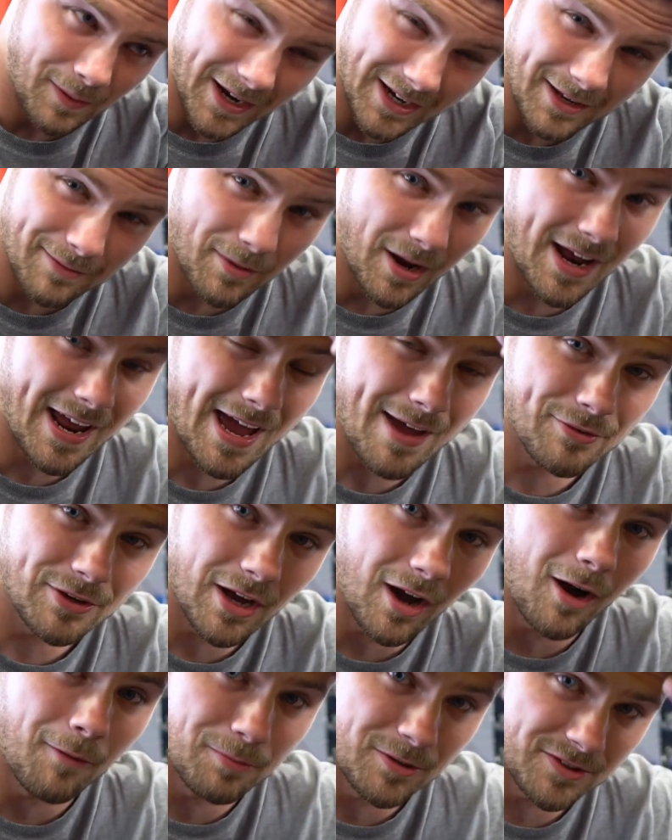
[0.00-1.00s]
back in my heavy
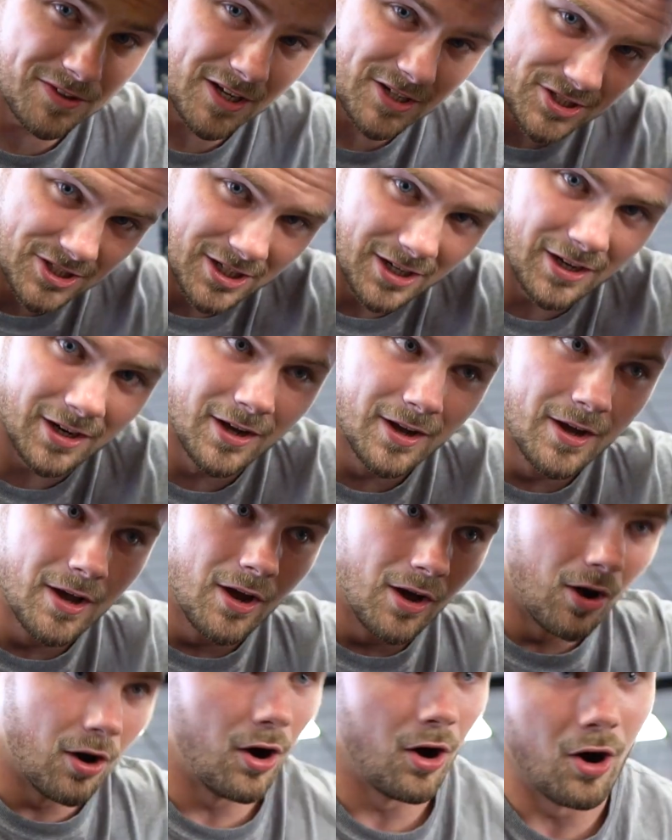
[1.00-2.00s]
upper session
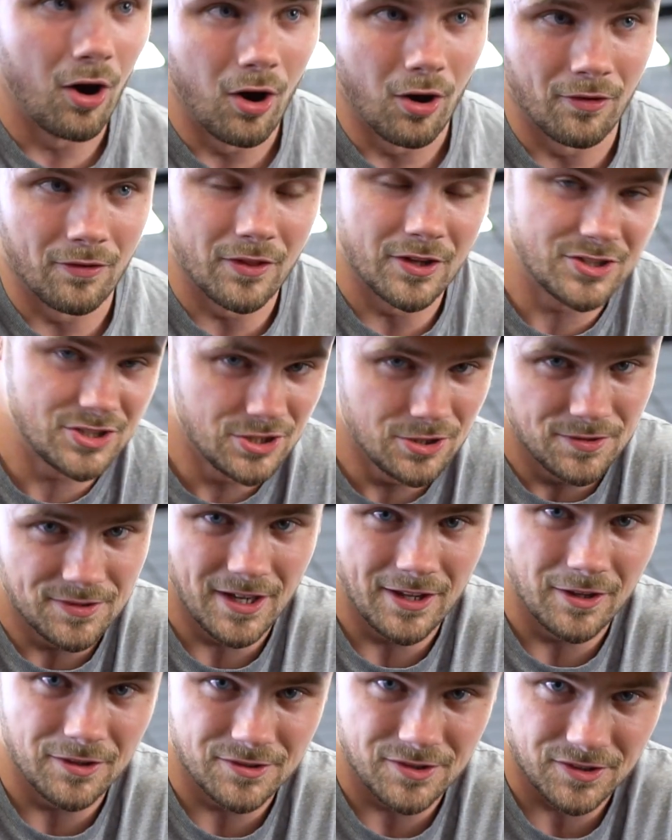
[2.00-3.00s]
on the
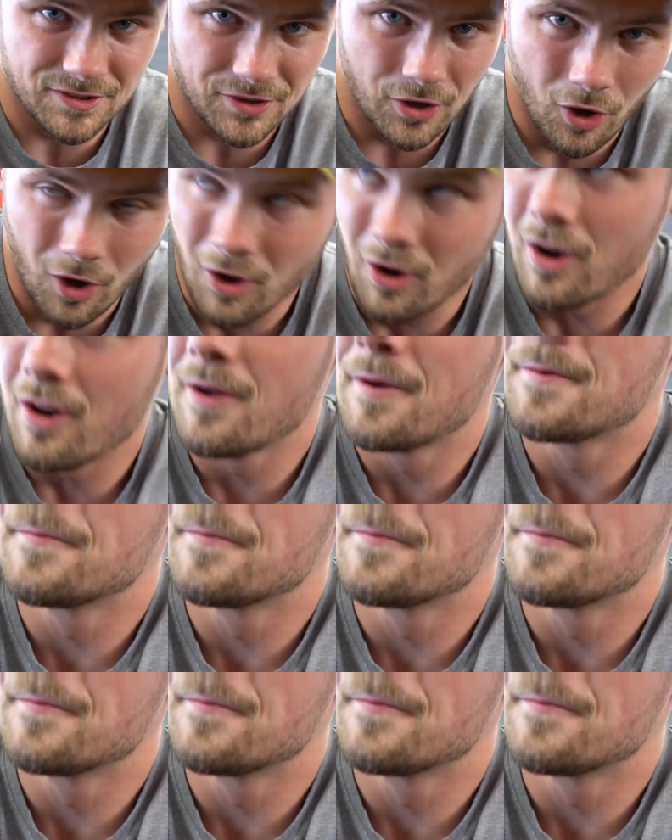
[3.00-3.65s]
Tuesday that's just gone.